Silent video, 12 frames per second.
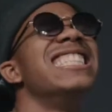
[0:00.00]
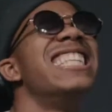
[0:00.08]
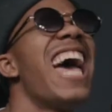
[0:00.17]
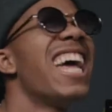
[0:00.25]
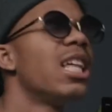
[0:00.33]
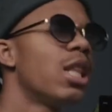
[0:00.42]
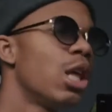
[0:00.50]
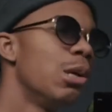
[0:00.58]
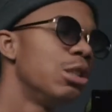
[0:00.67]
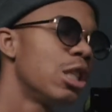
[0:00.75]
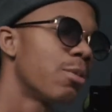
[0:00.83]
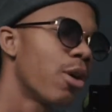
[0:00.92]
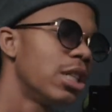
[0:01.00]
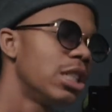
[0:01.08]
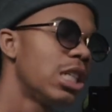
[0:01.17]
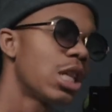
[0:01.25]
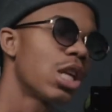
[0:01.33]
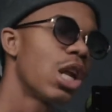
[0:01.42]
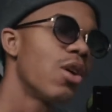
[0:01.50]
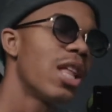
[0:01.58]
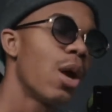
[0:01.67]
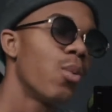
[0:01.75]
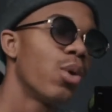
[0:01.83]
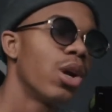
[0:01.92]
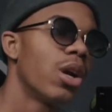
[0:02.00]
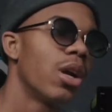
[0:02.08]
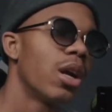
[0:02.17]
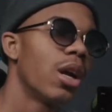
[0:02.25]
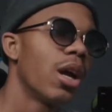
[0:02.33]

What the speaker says: That is a huge inspiration, just to know that we're